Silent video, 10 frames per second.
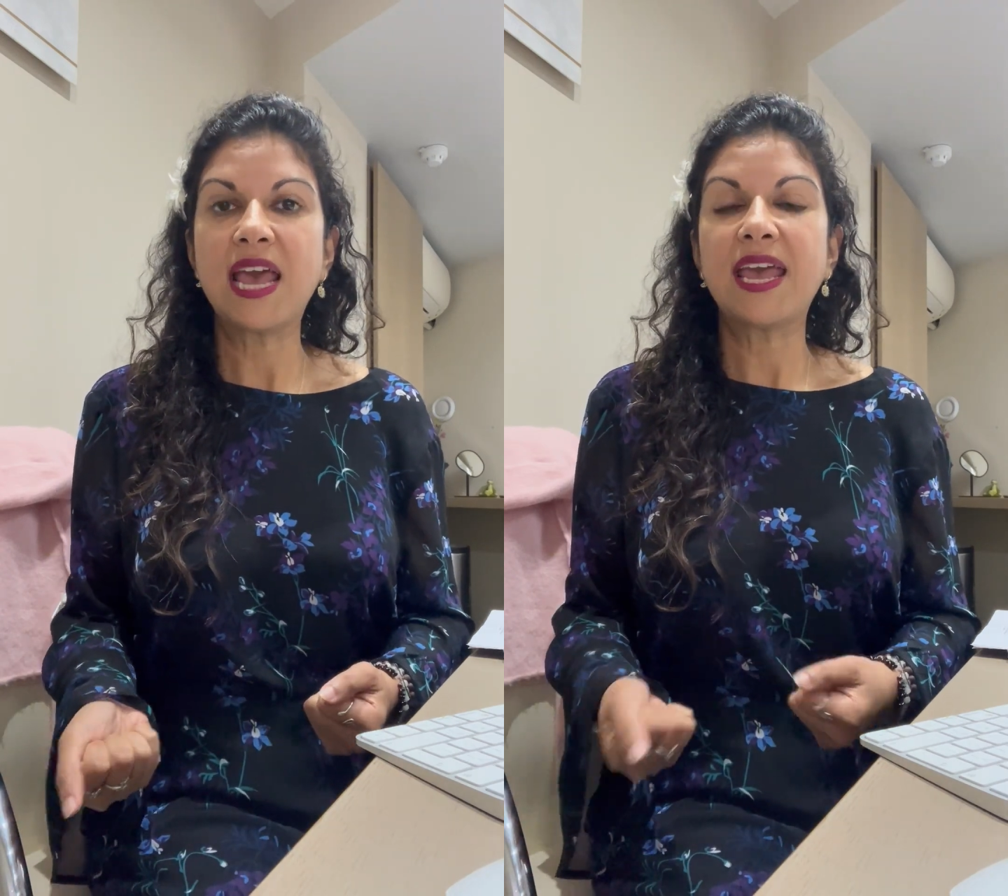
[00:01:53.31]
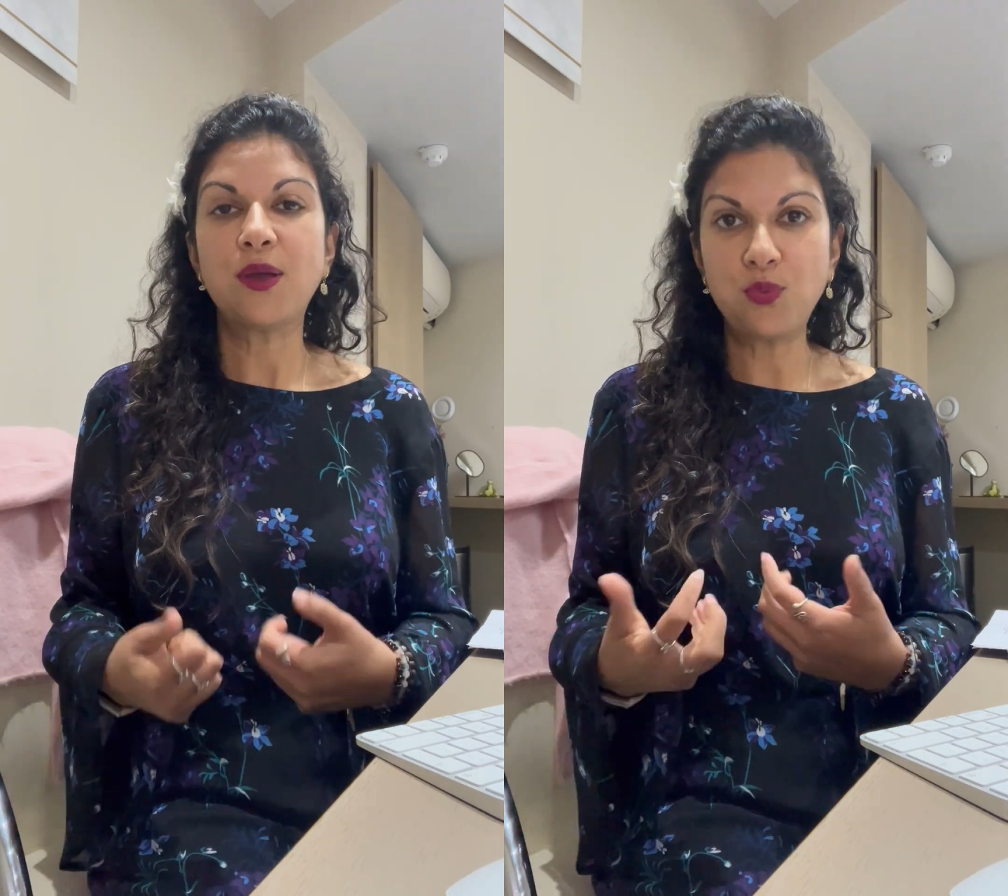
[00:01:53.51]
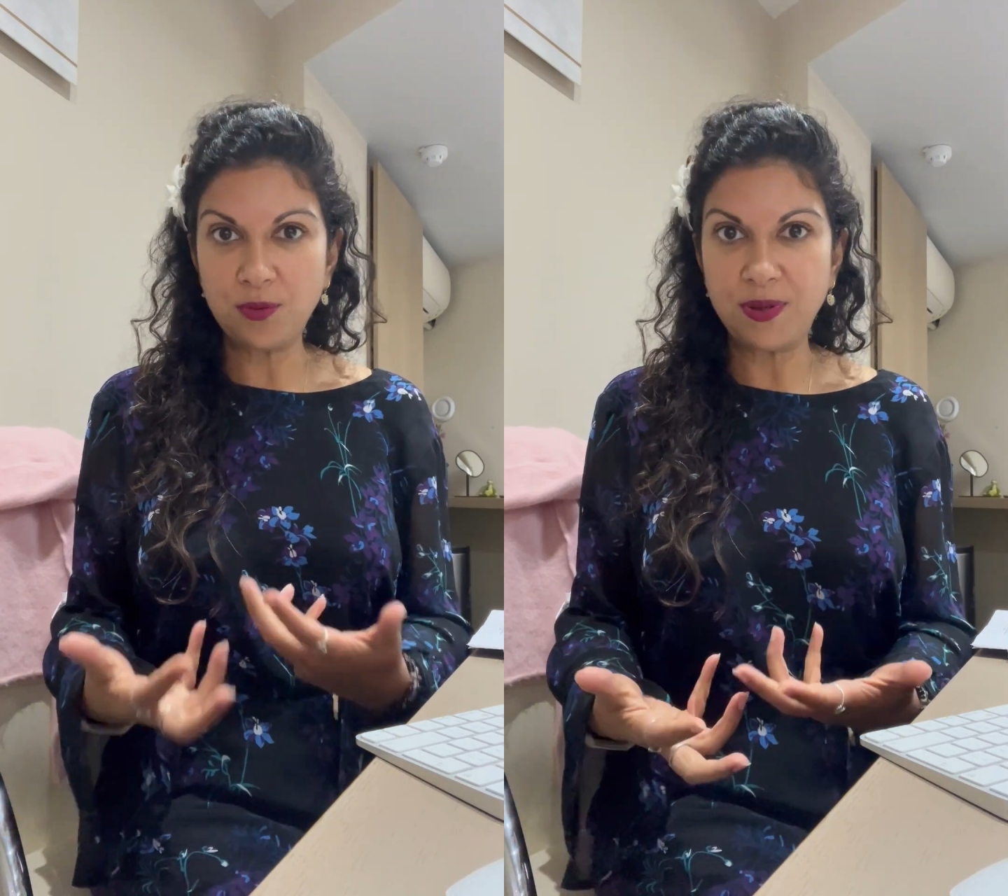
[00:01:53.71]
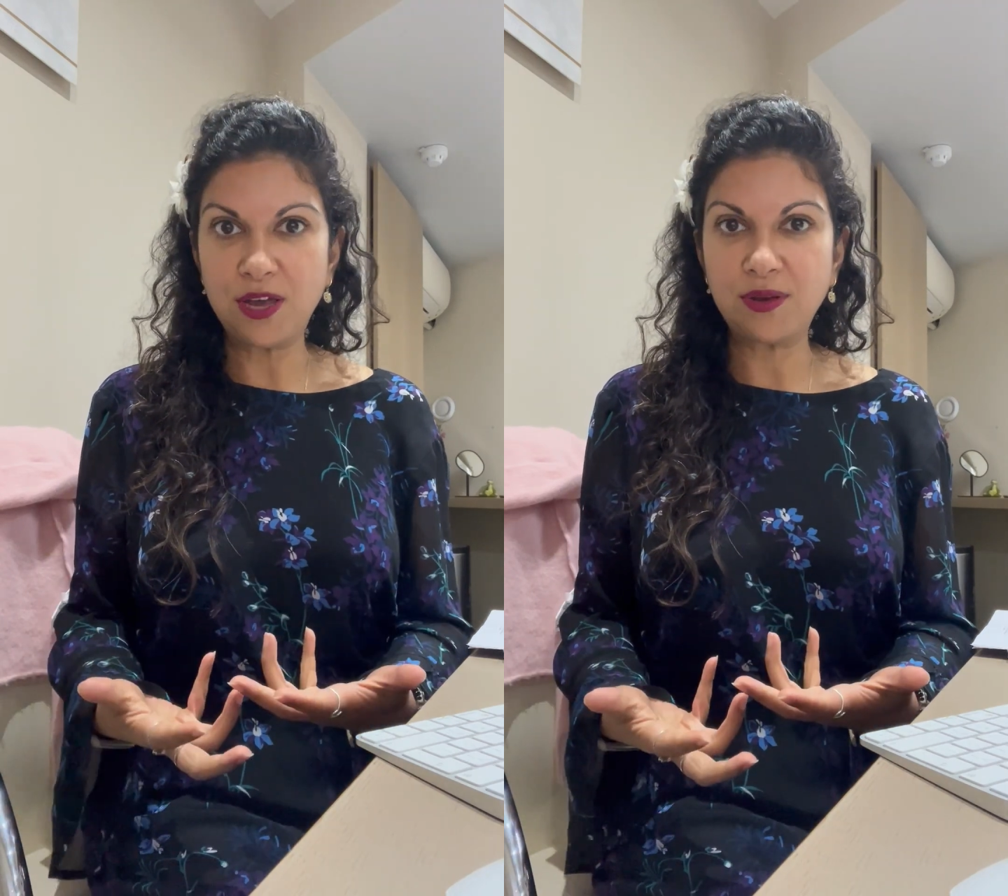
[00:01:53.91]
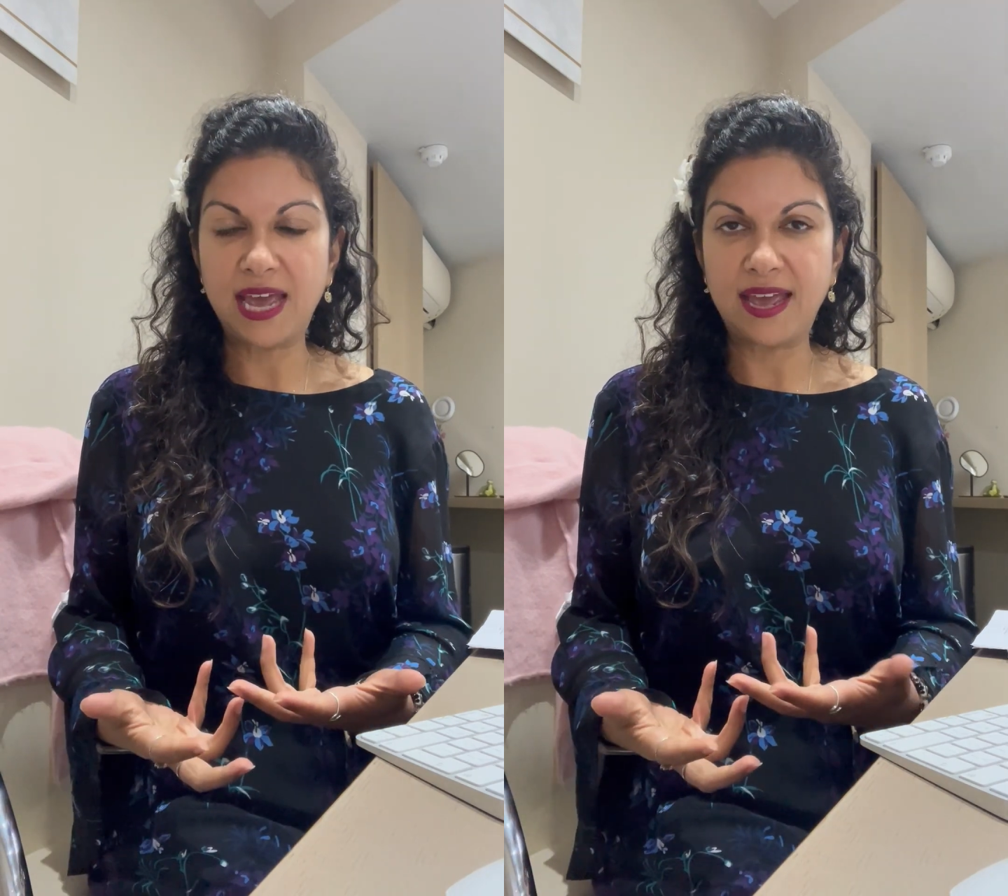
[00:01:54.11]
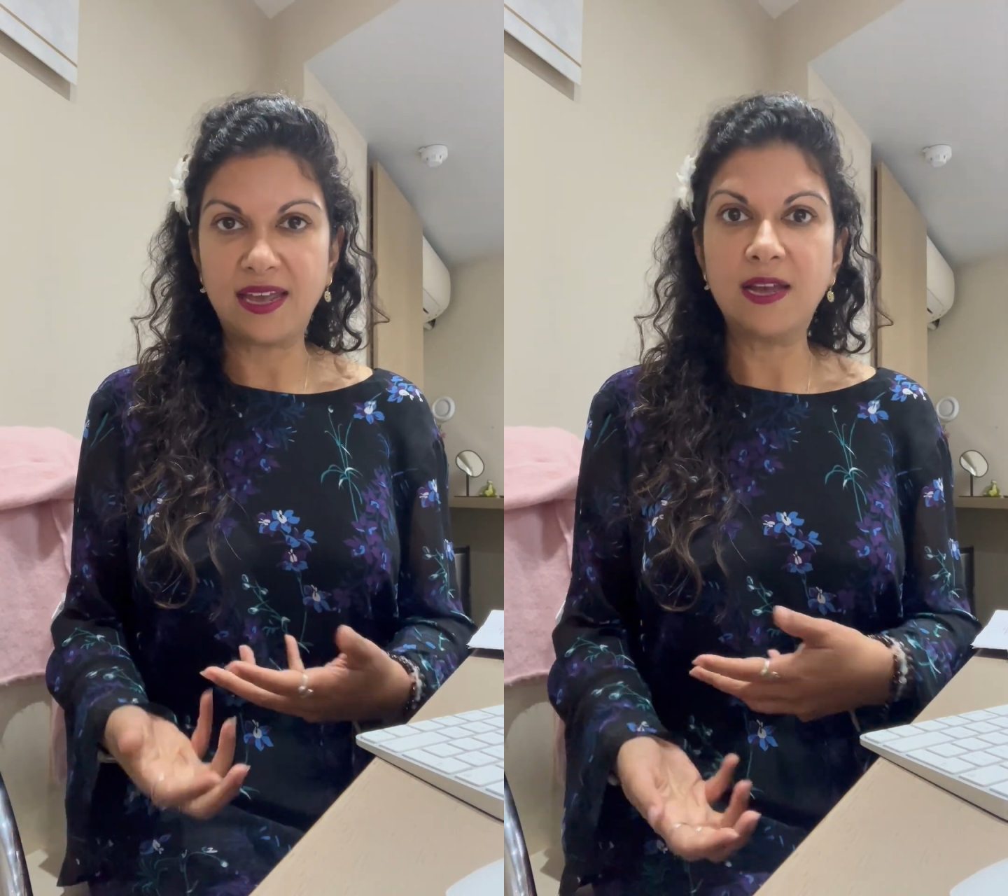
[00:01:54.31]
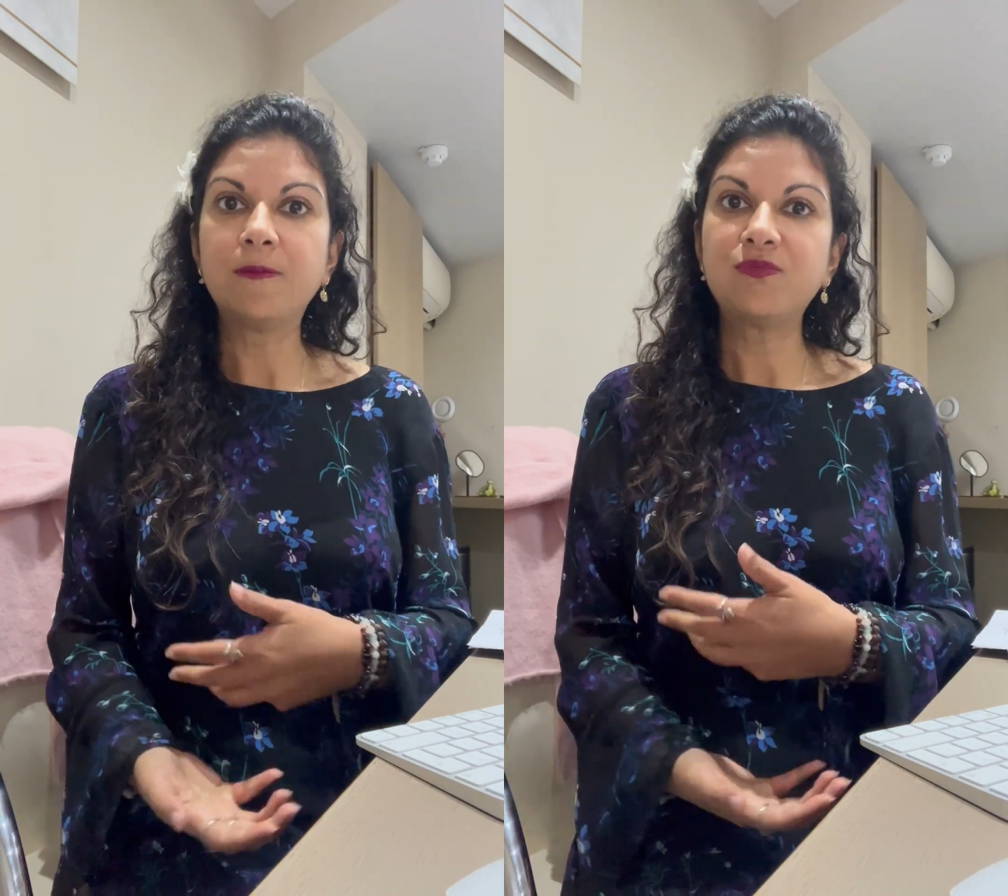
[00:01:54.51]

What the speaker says: it would be okay